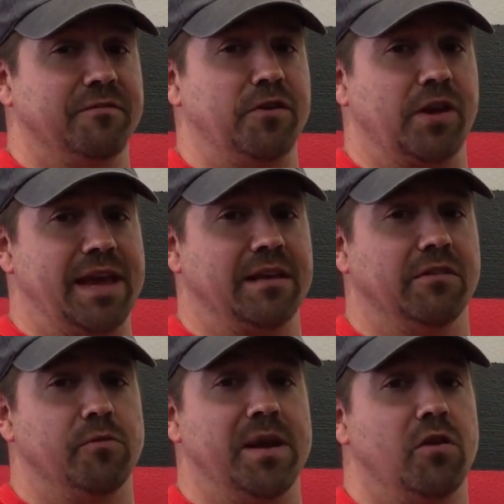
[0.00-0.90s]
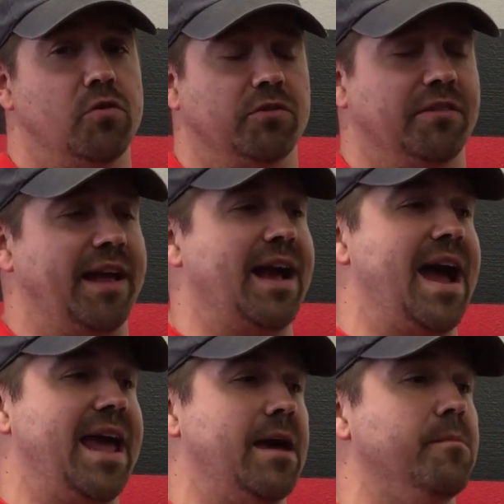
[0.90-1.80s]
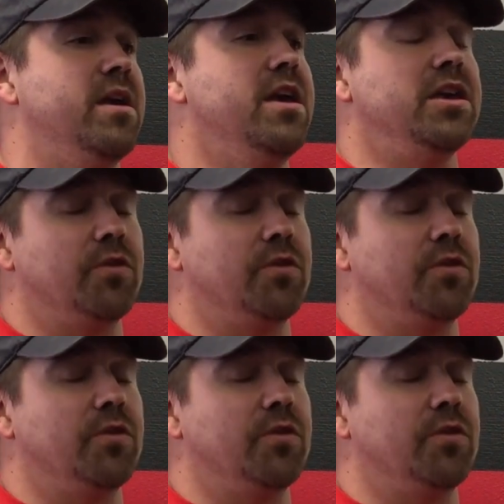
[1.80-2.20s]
if you're getting a little bit older like I am,